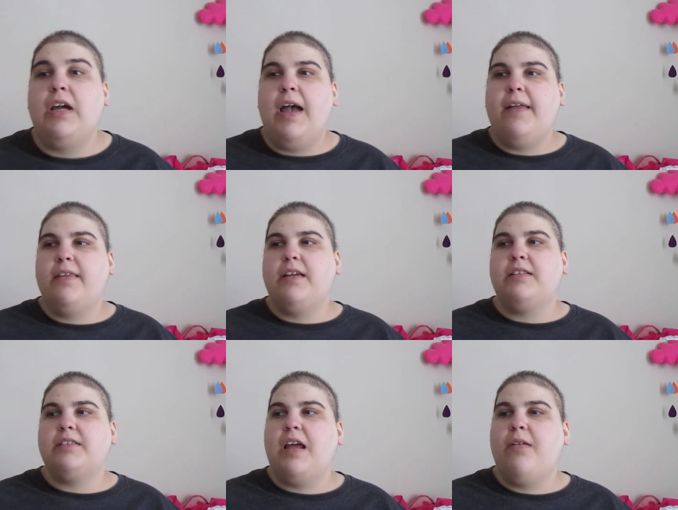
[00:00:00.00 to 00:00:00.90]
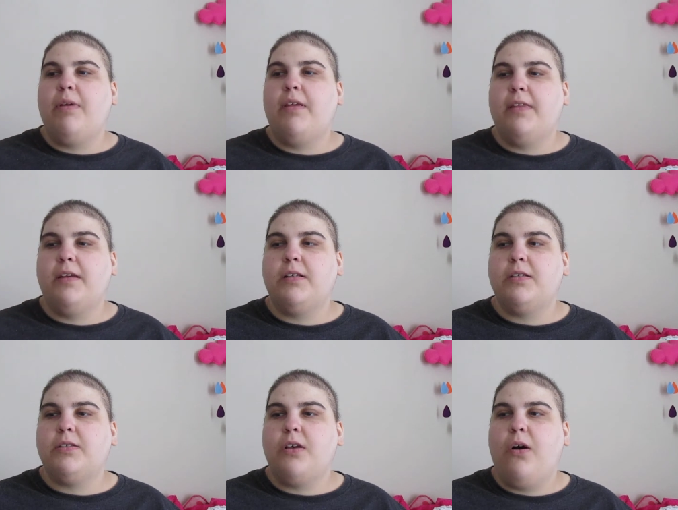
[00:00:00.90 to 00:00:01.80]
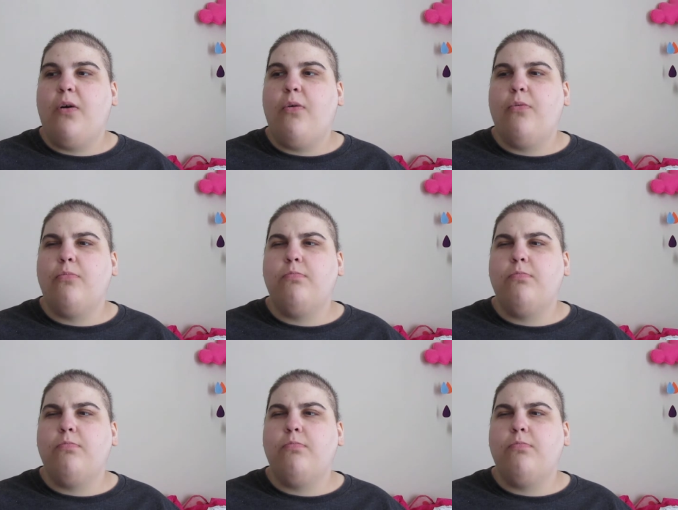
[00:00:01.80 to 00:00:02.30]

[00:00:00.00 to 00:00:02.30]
and they sent me this, so